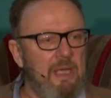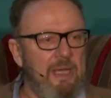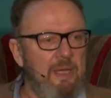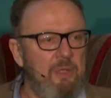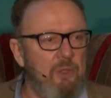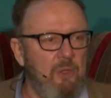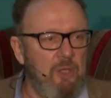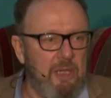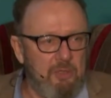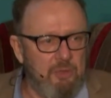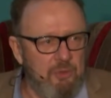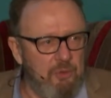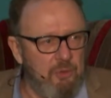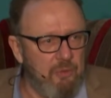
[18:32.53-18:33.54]
and you're going
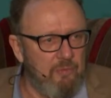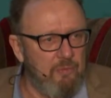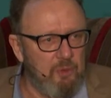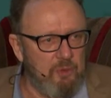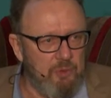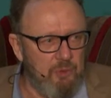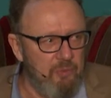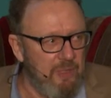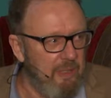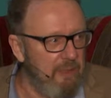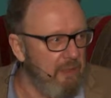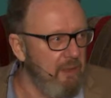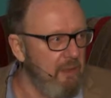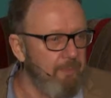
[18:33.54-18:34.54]
to do it for 2
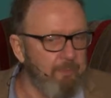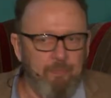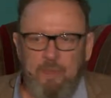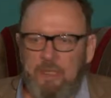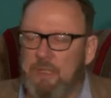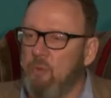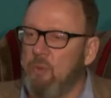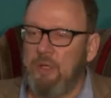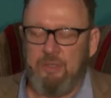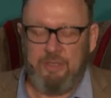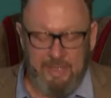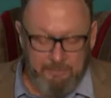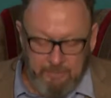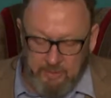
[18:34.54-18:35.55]
million. It won't
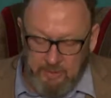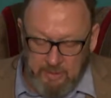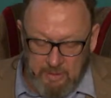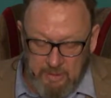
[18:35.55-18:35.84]
happen.